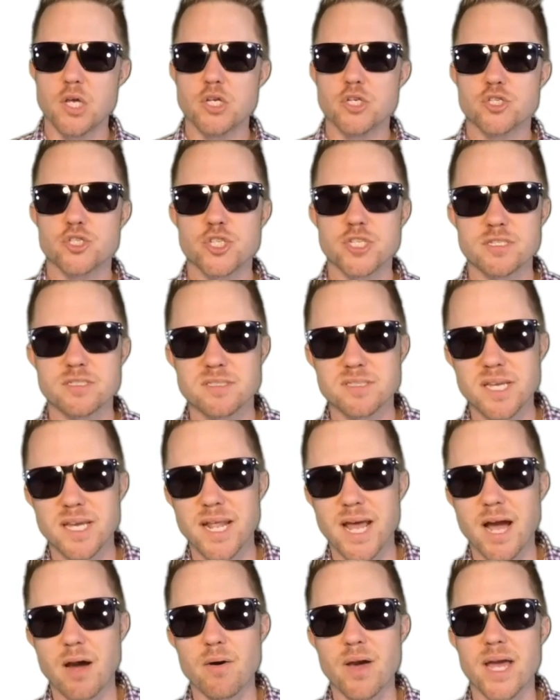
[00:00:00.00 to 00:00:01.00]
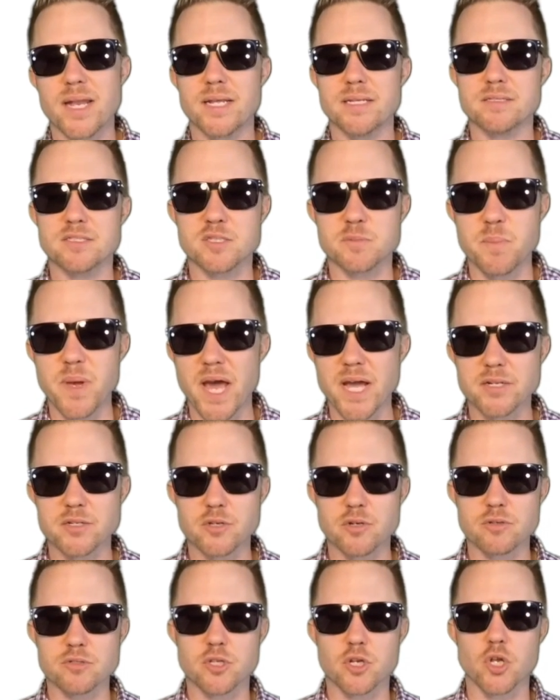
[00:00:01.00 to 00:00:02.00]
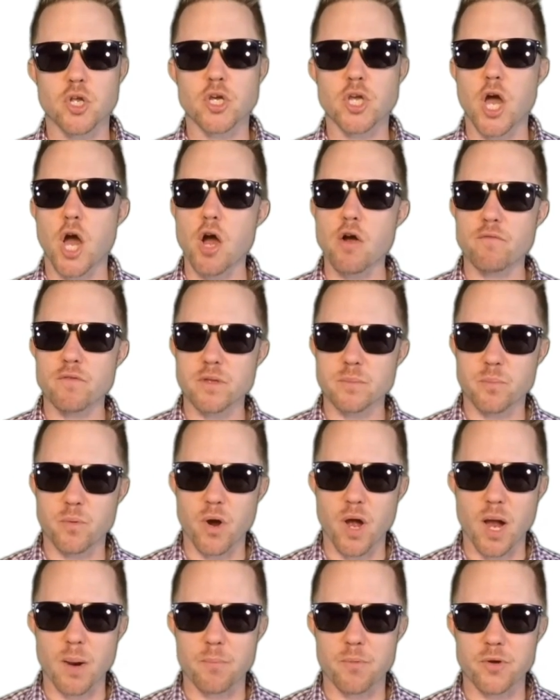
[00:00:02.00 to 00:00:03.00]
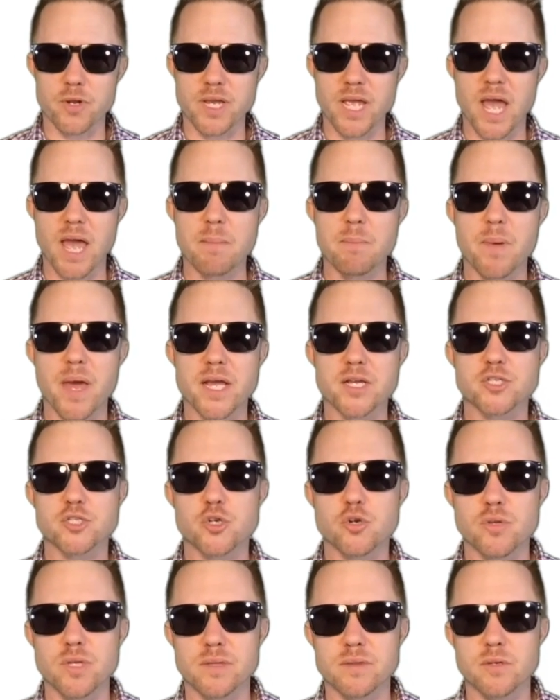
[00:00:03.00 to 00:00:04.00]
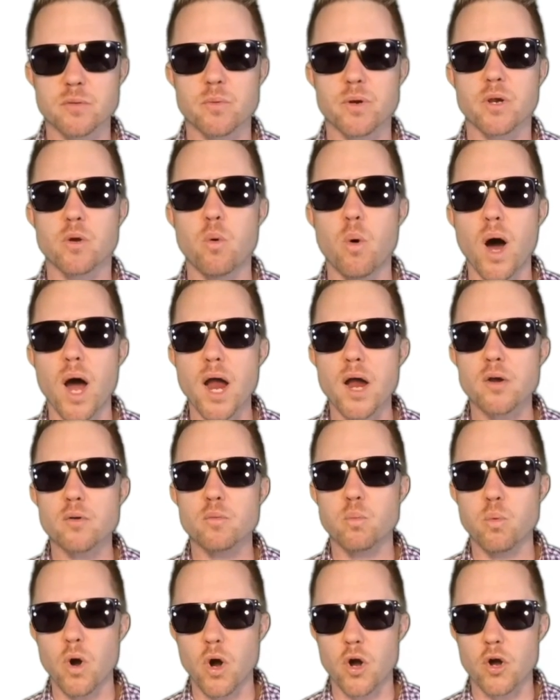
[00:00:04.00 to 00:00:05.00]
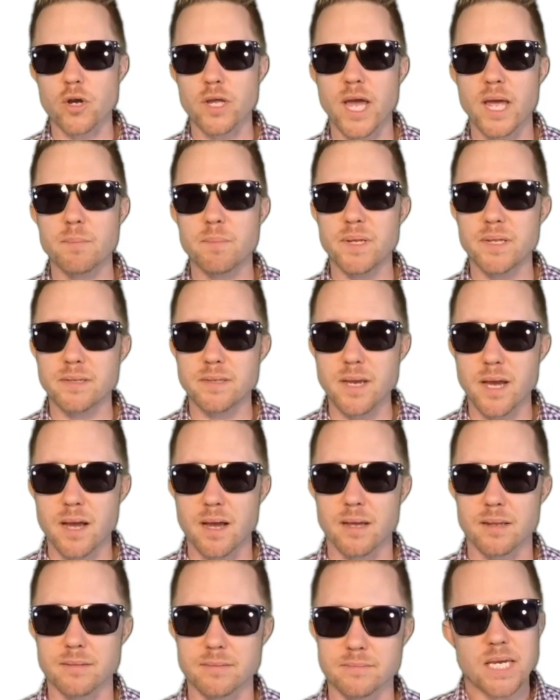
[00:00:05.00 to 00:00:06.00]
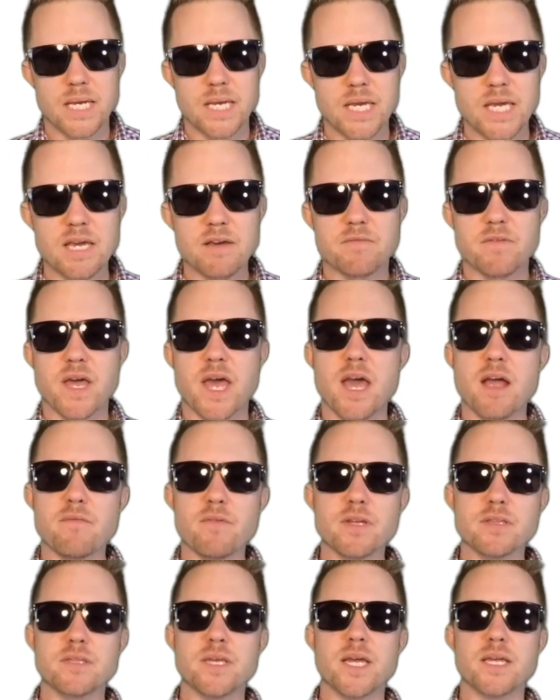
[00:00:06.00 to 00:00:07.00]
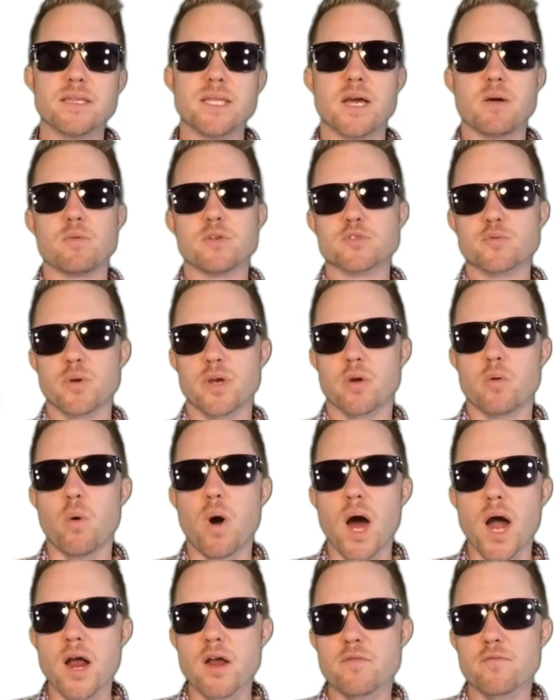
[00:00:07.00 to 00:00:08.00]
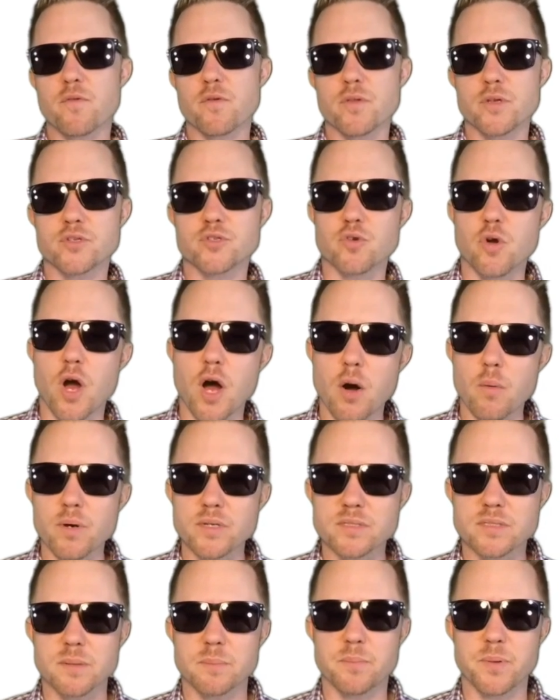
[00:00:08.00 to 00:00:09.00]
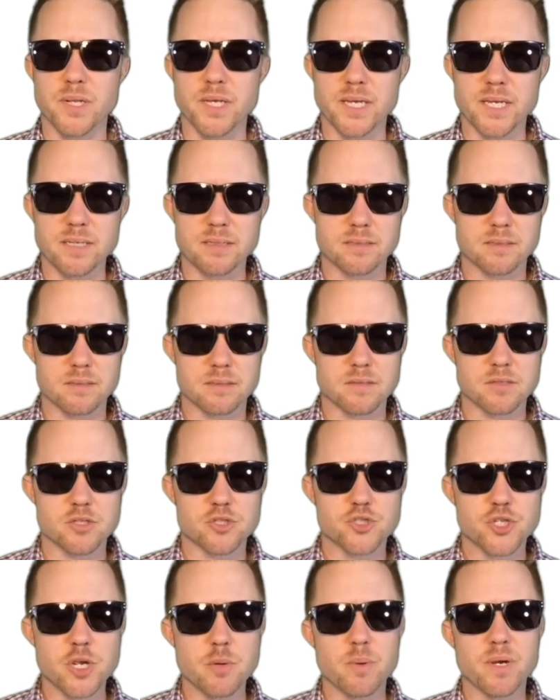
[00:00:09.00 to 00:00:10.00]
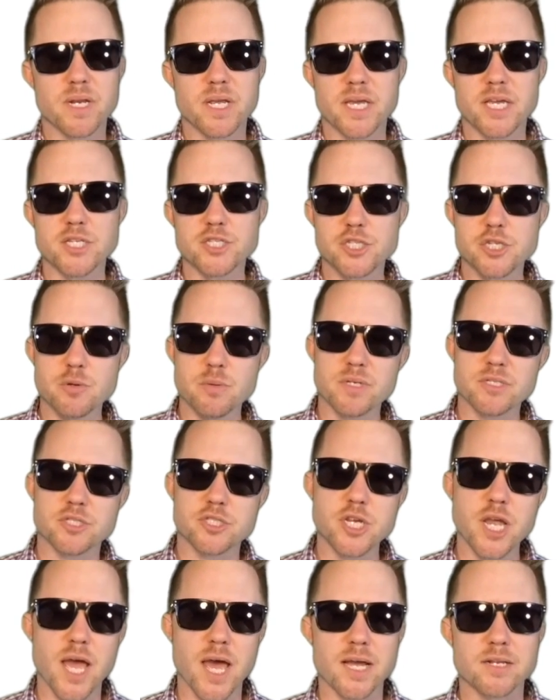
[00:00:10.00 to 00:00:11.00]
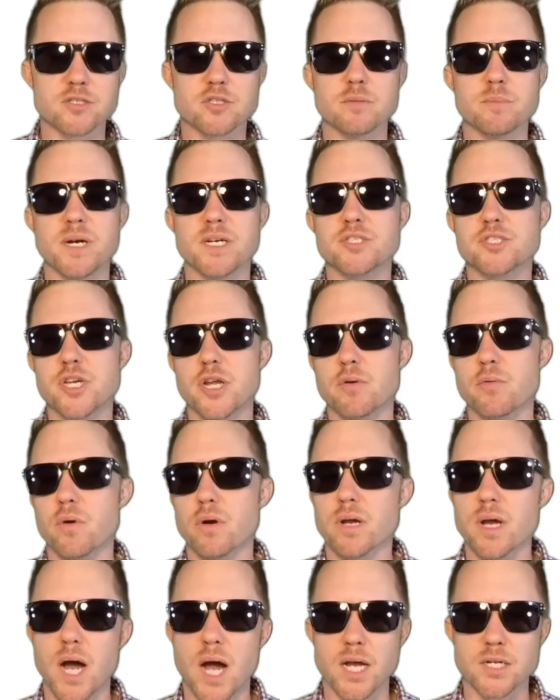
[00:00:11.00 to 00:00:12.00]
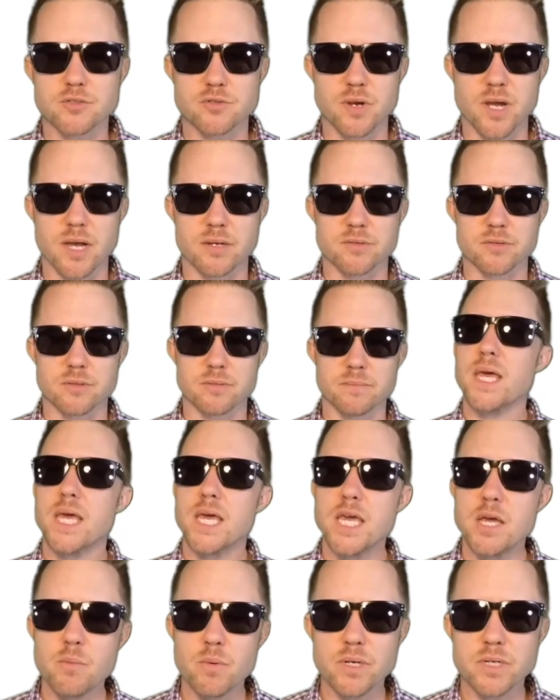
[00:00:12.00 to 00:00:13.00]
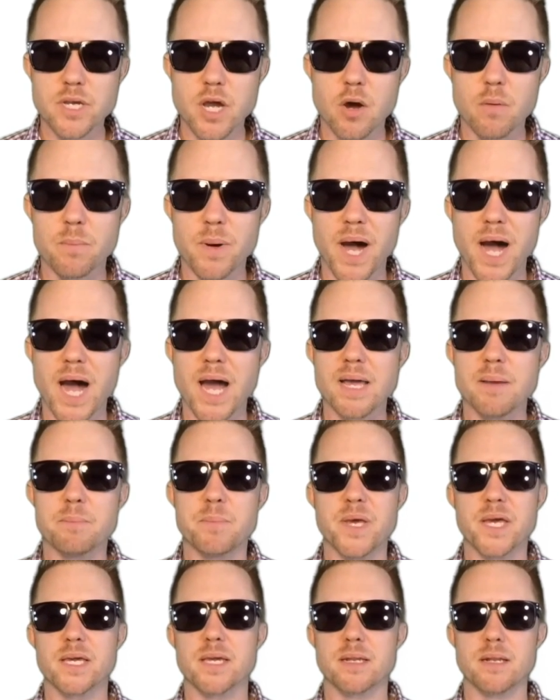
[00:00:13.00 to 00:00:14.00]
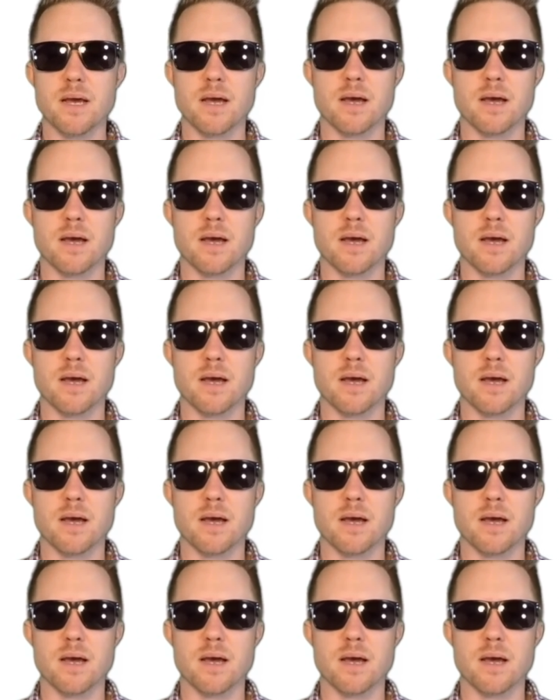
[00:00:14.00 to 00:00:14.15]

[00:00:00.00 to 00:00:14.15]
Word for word: She sent out an inspector to look over the property and make sure that the required work had been done. If everything that was required for the draw was complete, she would issue a check to my general contractor. He would go by and pick it